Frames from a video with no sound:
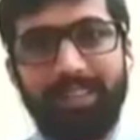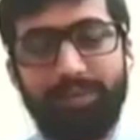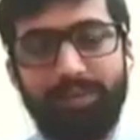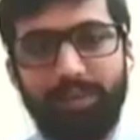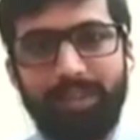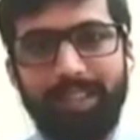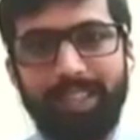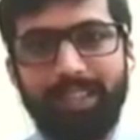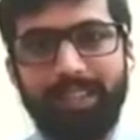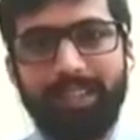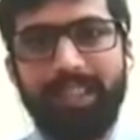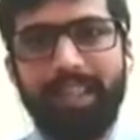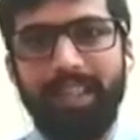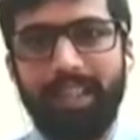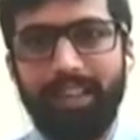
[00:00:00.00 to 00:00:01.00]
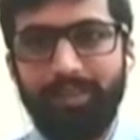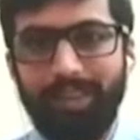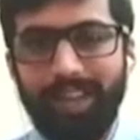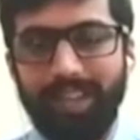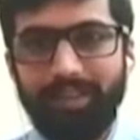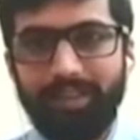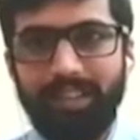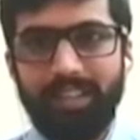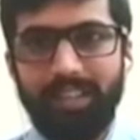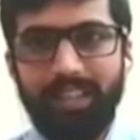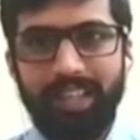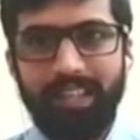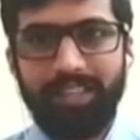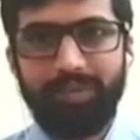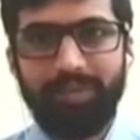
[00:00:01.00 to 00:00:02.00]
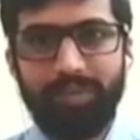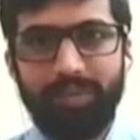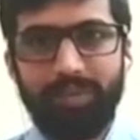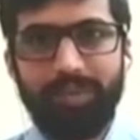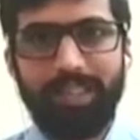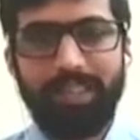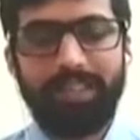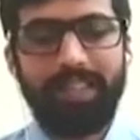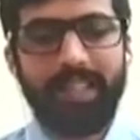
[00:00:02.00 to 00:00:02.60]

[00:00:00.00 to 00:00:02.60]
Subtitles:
few days. In fact, the next few weeks.